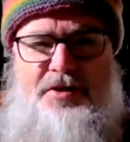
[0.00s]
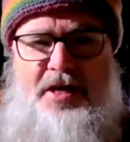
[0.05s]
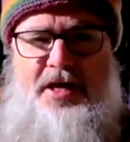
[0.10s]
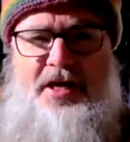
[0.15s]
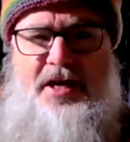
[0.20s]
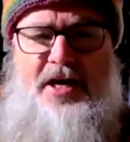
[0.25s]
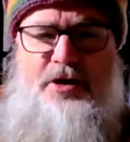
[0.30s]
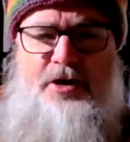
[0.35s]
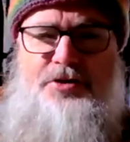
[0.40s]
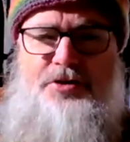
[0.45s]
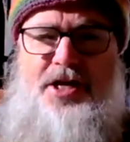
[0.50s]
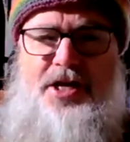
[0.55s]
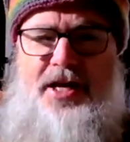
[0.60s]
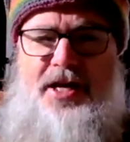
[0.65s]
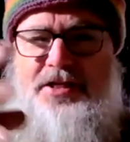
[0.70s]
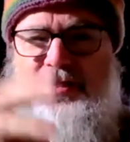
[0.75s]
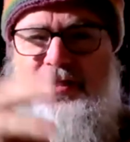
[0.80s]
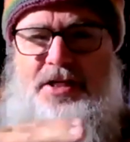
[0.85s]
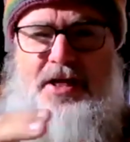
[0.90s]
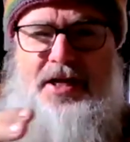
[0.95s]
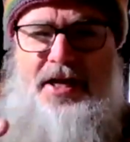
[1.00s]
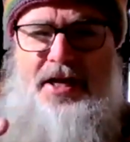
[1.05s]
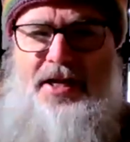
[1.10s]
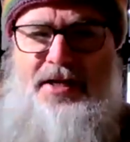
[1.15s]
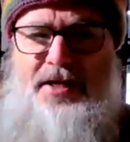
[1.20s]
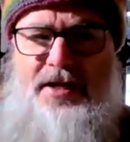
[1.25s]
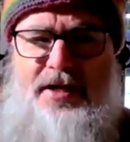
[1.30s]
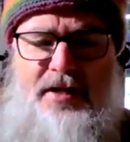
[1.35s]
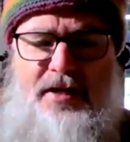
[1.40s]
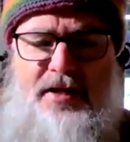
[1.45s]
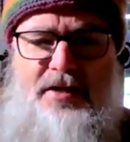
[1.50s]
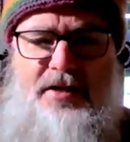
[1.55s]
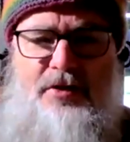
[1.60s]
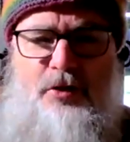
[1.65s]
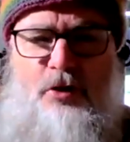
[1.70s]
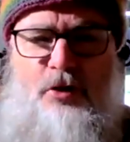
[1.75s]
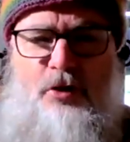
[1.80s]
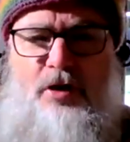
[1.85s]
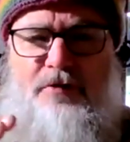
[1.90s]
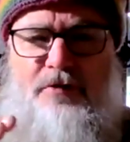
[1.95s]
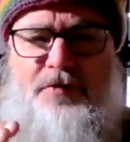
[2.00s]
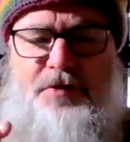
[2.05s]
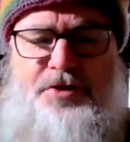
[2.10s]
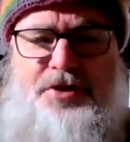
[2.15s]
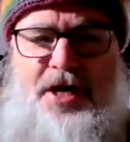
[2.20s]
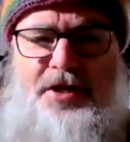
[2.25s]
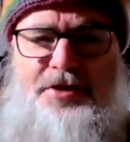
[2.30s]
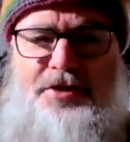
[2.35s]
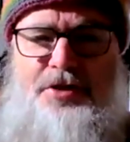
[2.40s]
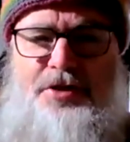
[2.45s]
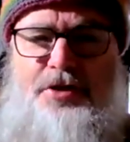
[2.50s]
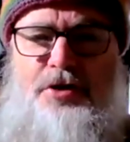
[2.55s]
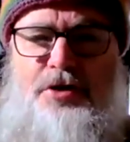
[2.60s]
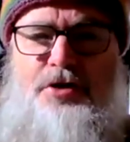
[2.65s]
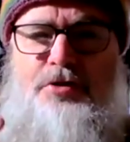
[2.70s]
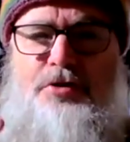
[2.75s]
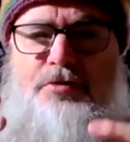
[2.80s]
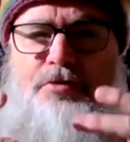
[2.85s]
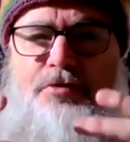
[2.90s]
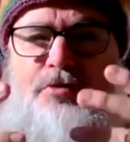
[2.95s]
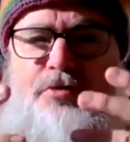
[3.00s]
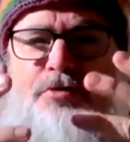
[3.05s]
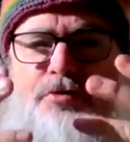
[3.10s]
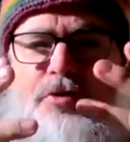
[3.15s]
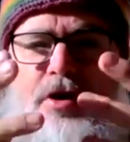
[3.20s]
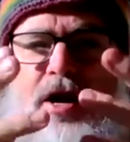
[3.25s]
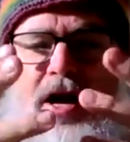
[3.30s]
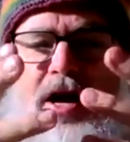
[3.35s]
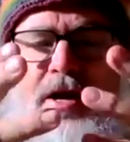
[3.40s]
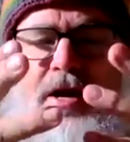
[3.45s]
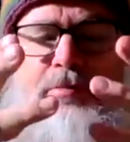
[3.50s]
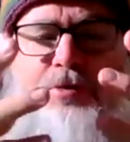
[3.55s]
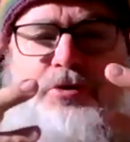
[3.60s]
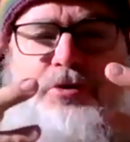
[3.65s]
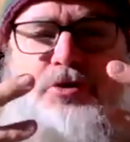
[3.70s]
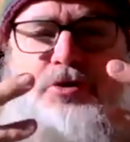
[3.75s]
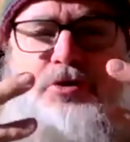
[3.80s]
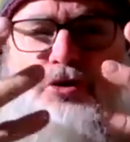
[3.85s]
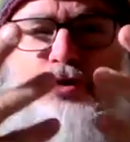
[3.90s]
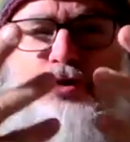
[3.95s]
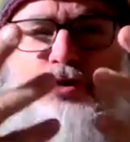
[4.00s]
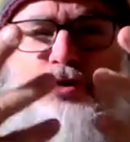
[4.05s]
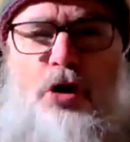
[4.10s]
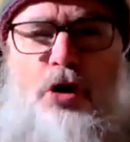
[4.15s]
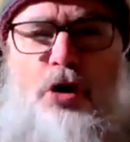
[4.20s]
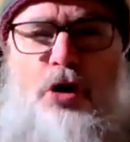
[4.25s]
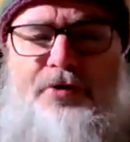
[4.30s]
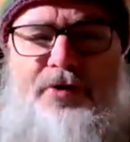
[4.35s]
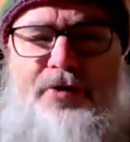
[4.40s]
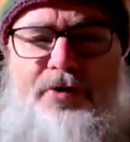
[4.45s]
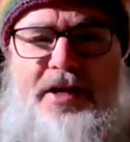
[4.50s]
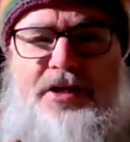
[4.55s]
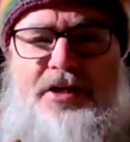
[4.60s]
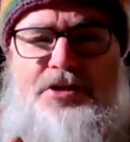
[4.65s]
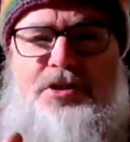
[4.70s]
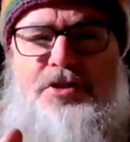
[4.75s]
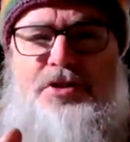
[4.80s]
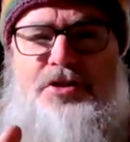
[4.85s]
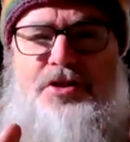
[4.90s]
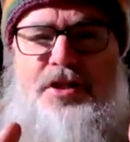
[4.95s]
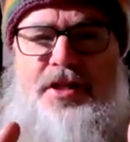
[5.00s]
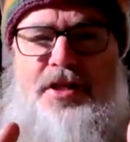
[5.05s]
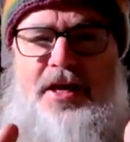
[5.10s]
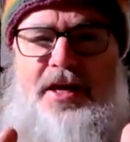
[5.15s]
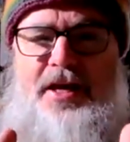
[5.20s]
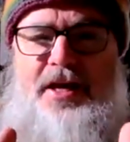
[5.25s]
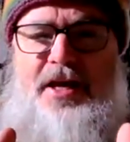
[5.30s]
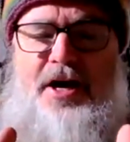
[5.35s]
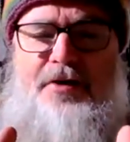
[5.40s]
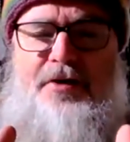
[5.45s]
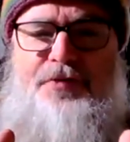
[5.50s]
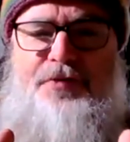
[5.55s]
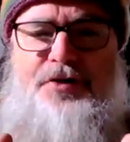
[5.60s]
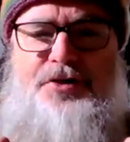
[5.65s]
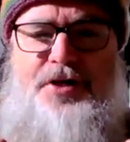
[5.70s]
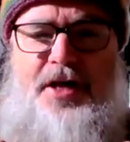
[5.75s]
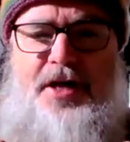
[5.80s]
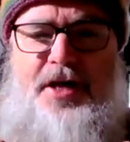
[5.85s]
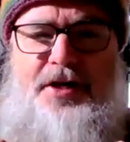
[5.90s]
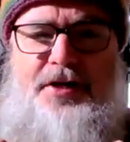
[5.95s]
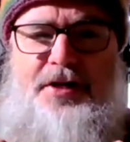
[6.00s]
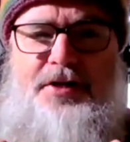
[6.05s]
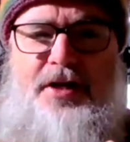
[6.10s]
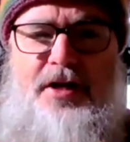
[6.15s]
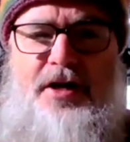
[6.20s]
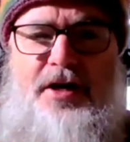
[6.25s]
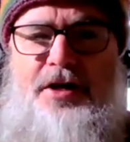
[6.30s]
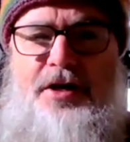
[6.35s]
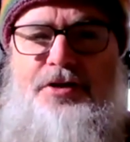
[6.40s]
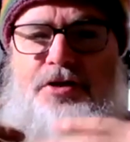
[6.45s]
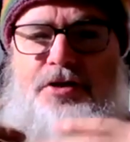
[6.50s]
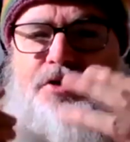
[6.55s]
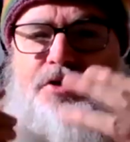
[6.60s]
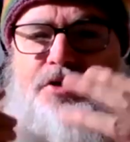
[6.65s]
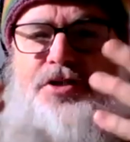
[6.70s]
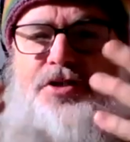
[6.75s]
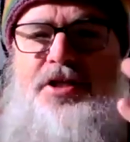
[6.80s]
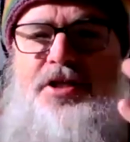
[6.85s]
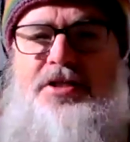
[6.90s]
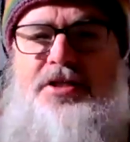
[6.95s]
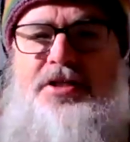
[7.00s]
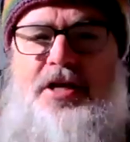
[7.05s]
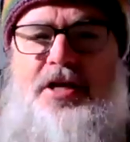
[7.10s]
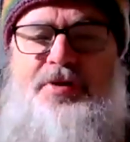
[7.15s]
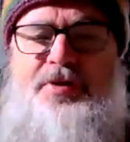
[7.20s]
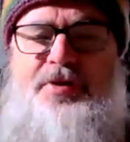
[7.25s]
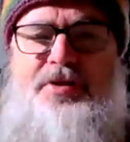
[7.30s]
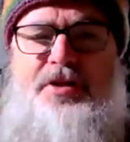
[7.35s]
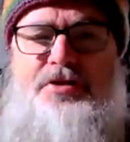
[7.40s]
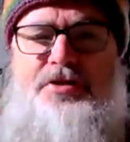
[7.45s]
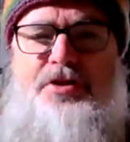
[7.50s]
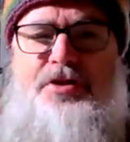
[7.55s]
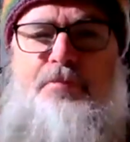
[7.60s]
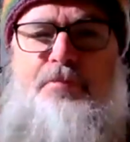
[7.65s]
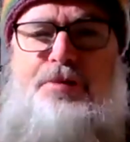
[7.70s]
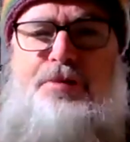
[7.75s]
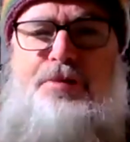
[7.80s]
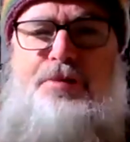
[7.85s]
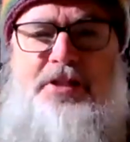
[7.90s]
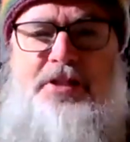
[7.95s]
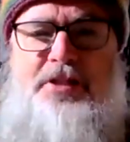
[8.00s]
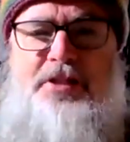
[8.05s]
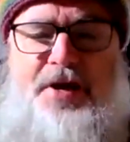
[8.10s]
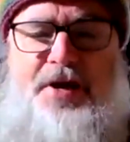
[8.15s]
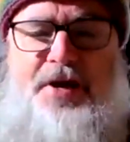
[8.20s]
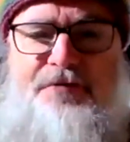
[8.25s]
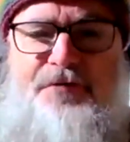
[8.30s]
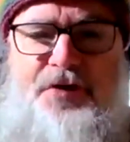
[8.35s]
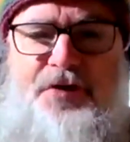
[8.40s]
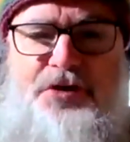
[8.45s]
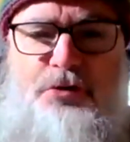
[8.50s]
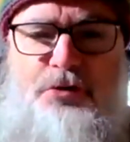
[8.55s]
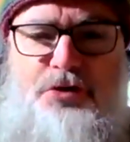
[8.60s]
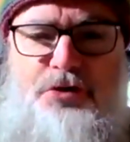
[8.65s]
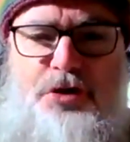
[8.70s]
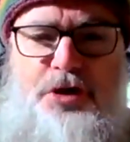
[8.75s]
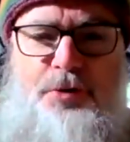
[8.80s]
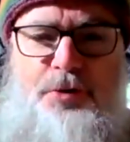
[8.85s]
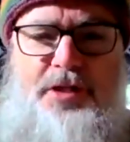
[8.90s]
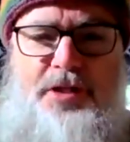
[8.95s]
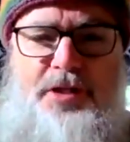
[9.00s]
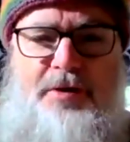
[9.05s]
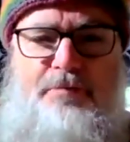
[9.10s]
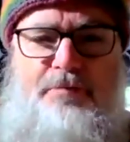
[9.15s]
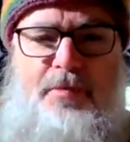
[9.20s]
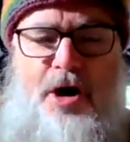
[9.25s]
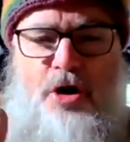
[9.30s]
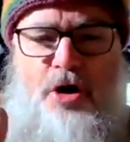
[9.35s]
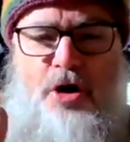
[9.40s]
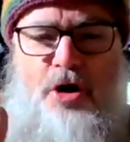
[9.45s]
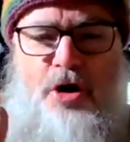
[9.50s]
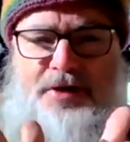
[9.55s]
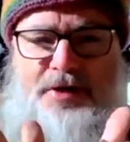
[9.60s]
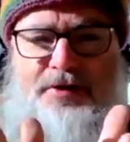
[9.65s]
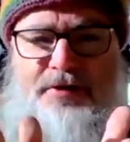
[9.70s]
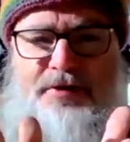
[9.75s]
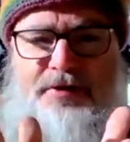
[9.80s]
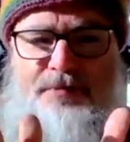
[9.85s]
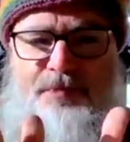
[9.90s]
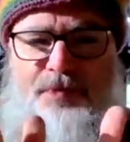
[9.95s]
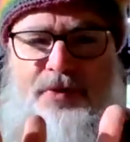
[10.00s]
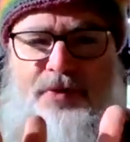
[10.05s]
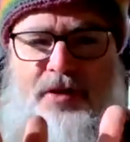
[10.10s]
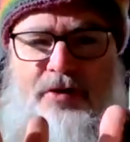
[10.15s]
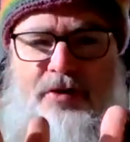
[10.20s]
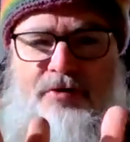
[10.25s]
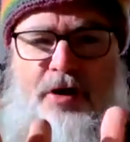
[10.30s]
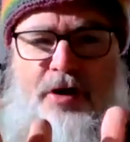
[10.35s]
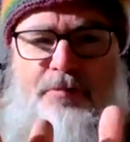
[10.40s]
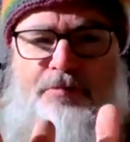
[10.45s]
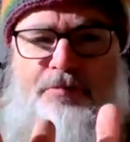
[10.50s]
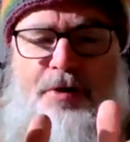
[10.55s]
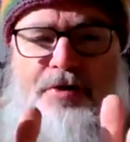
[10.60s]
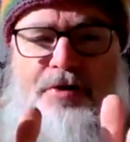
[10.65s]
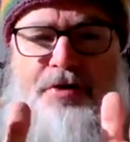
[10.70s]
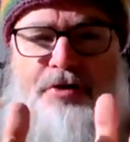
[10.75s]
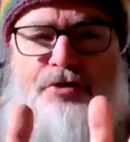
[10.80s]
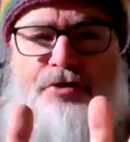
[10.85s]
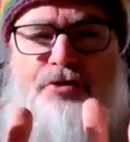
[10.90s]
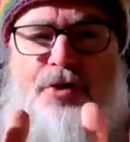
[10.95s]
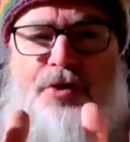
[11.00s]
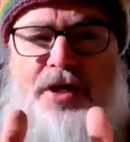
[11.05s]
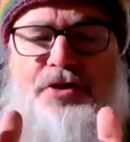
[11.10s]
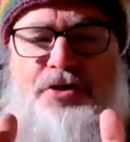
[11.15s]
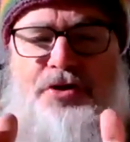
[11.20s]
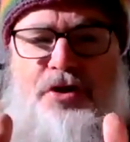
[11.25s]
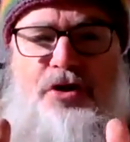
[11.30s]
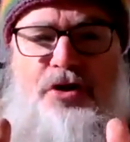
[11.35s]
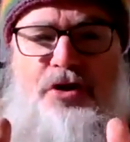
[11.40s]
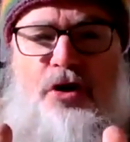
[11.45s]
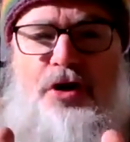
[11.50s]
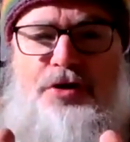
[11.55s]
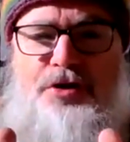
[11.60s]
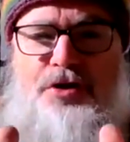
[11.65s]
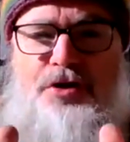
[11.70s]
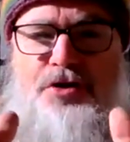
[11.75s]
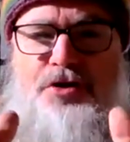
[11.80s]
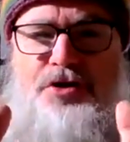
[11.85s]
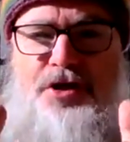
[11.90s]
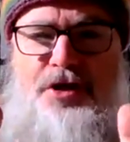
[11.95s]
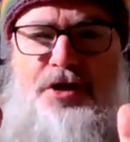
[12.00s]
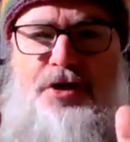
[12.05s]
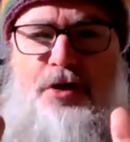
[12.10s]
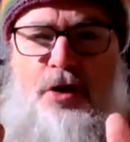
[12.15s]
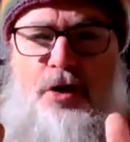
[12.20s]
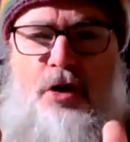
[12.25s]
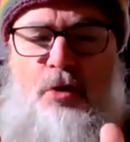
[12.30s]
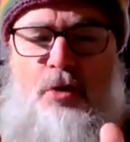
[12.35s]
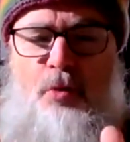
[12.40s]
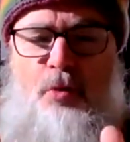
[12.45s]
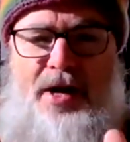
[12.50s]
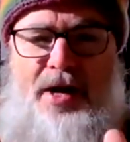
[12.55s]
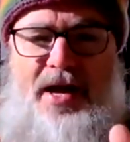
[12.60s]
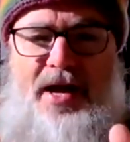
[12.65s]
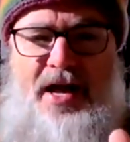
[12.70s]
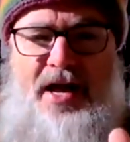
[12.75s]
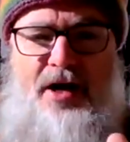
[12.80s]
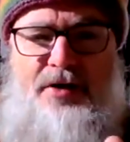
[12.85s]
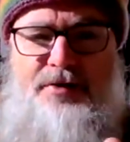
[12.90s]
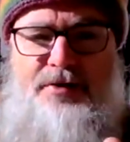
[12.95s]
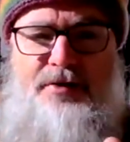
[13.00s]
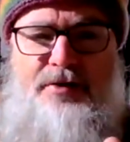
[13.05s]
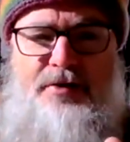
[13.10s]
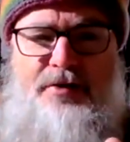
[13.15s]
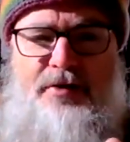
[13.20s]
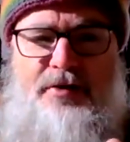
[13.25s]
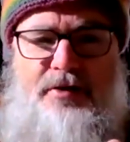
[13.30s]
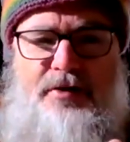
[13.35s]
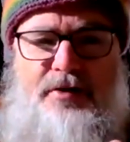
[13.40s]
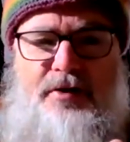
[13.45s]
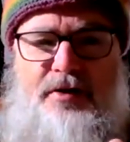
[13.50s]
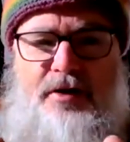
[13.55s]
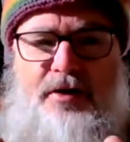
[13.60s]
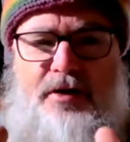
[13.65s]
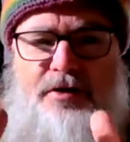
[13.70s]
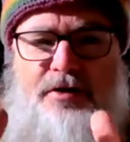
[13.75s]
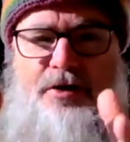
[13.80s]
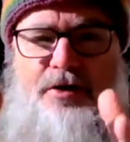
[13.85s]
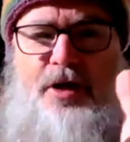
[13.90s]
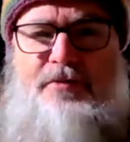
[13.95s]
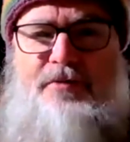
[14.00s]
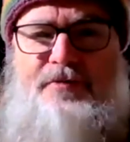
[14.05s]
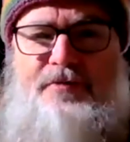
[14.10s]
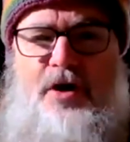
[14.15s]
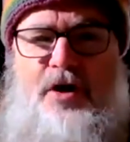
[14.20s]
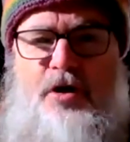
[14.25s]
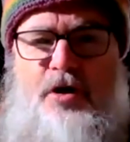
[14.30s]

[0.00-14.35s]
The ego takes a hit. All of a sudden, you're able to drop your allegiance to the ego for a second, and you see something that's completely beneficial to you in the moment, right? By the grace of God, you see your whole way out. You have